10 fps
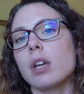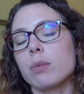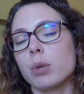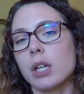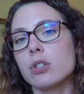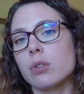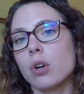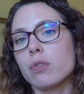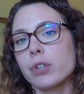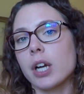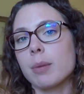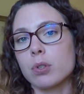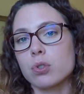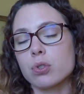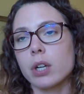what I do to overcome
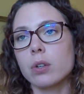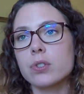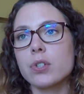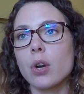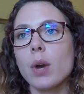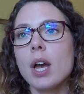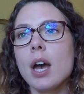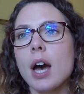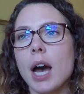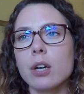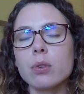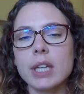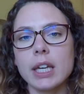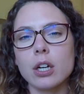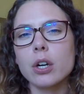those struggles. So I don't
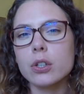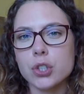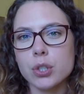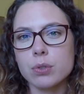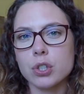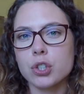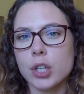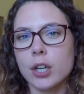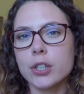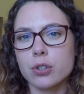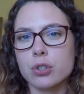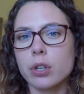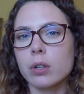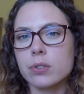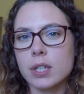think it hurts you to share your
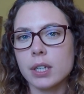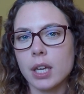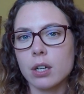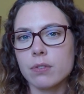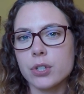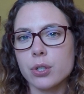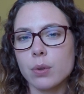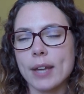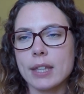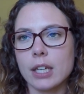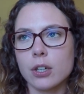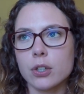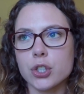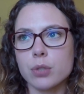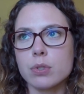struggles in an interview. I think it
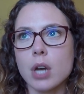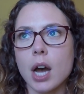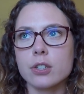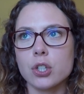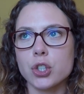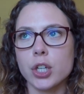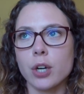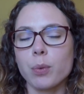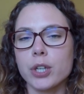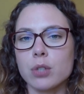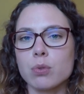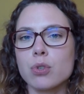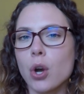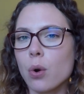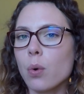hurts you not to share what you
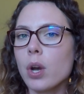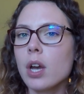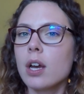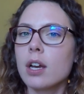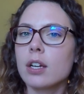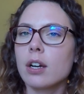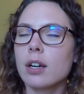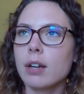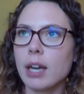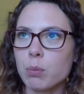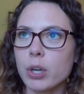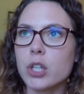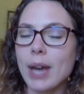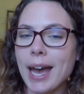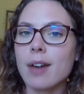know and what
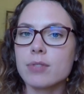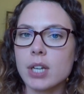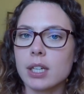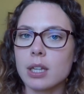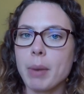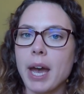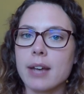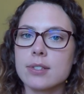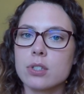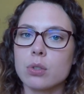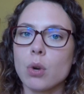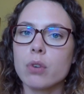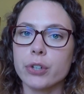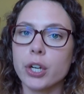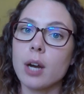you have done in the past to
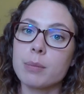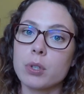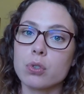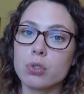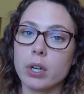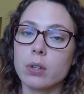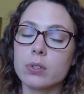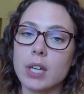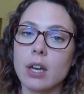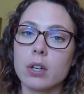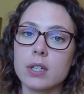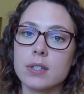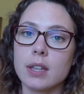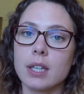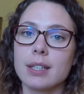overcome those struggles. I
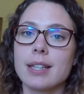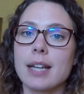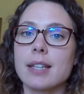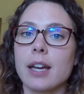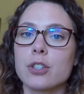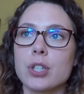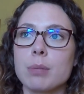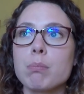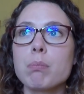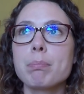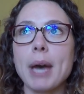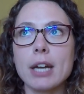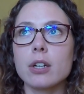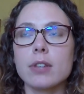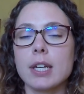honestly think that that's actually
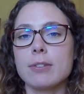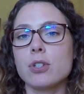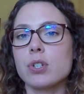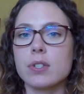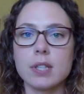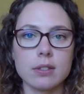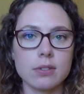better than if you just